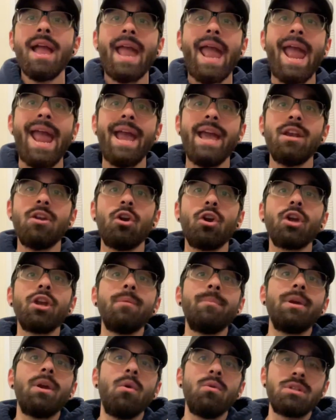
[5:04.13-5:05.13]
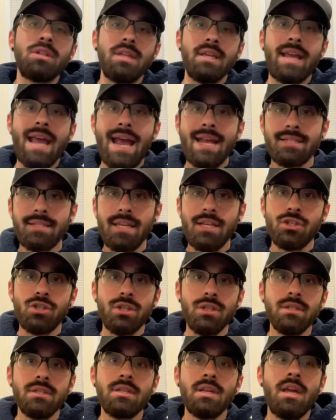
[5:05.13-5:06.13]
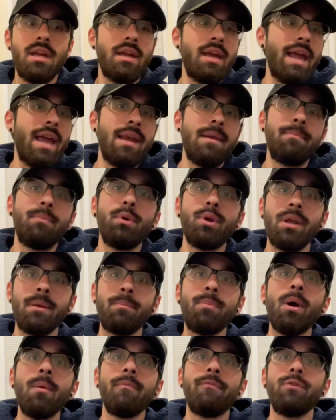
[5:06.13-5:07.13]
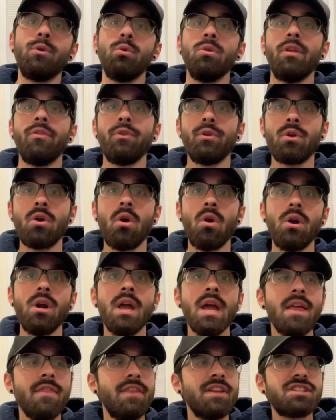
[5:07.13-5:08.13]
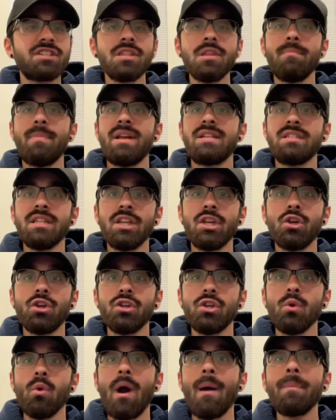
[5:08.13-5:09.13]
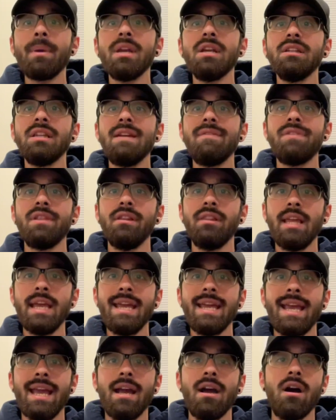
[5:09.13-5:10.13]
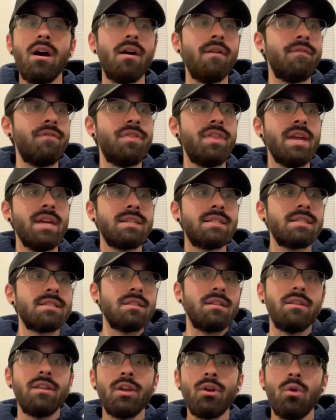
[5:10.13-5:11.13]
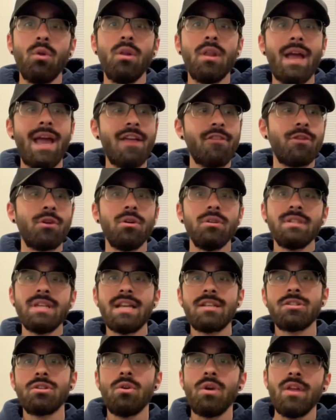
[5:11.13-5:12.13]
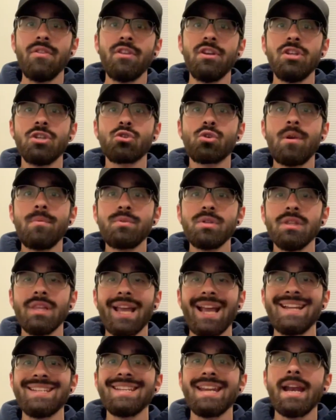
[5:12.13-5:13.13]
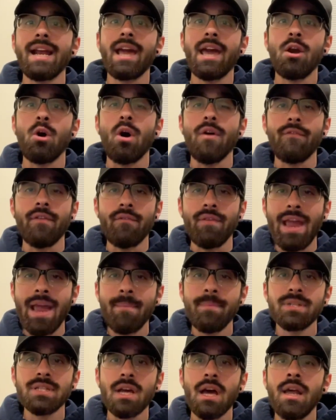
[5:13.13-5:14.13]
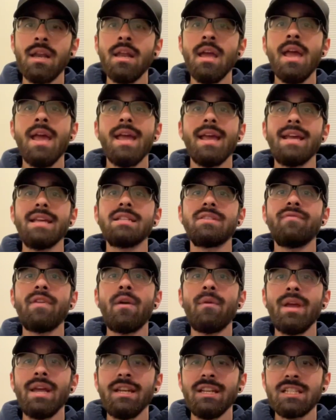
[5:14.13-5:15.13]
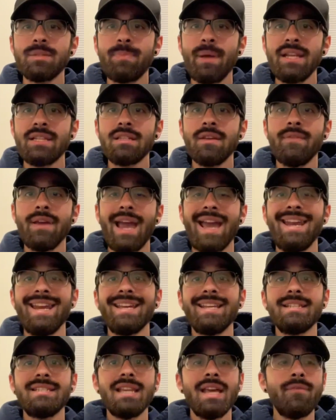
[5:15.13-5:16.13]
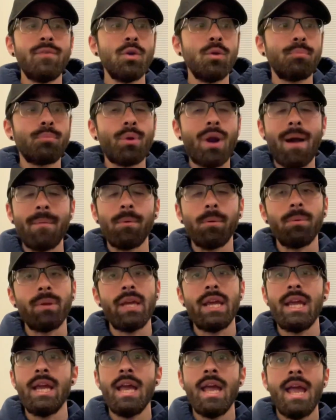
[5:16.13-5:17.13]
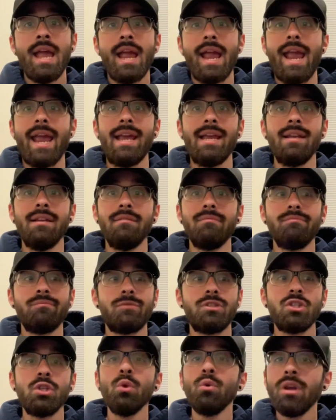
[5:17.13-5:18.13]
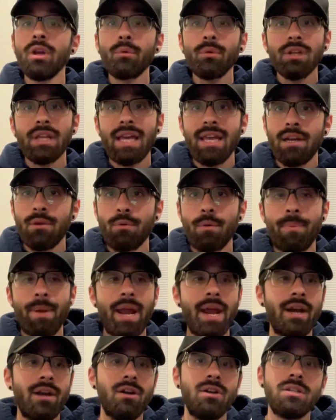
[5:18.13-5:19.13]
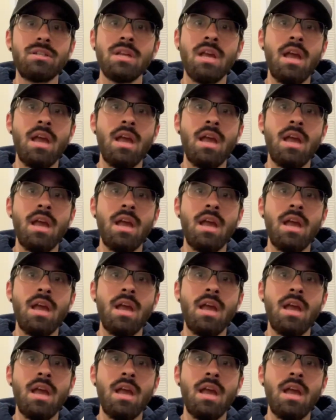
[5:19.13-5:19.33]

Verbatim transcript: and are going to be going to the gas stations and putting pump fuel in their car. This is the best thing you could do. I'm going to leave the link of this little ethanol tester in the description. Like I said, I got it off of Amazon. It's very inexpensive, and it can save you probably in tuning related repairs,